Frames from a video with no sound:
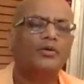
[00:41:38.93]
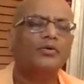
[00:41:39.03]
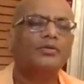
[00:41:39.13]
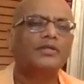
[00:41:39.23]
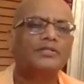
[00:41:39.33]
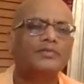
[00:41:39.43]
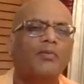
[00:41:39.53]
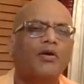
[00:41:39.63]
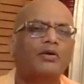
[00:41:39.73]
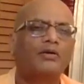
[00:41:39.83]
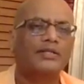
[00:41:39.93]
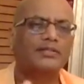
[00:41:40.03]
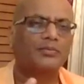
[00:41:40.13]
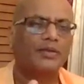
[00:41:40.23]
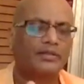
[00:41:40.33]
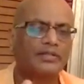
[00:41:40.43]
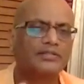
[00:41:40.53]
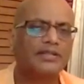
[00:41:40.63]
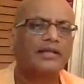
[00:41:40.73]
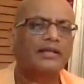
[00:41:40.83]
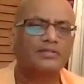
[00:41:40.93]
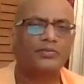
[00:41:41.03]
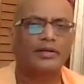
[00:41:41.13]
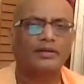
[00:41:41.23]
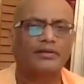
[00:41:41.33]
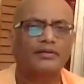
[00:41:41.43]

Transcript: Oh, the spotless one, the stainless one.